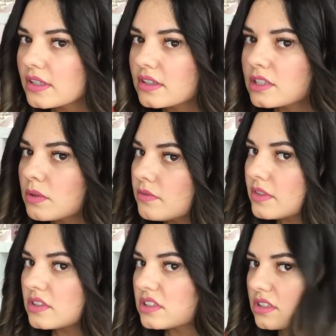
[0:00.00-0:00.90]
this one
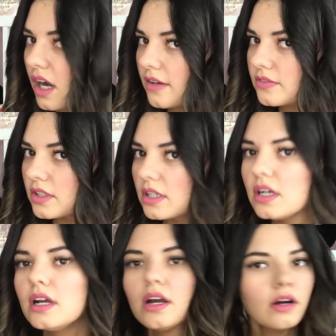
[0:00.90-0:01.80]
feels softer
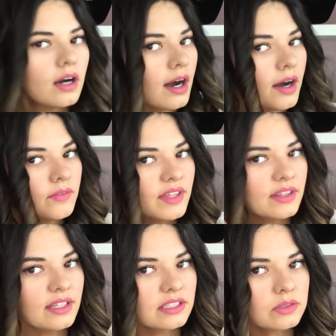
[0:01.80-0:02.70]

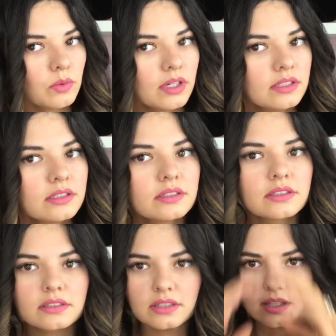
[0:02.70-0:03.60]
than this one,
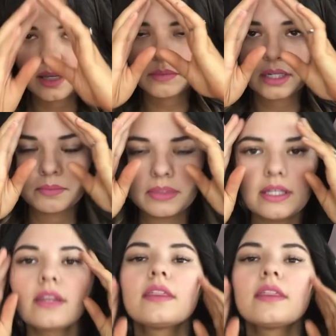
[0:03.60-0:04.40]
so that might be a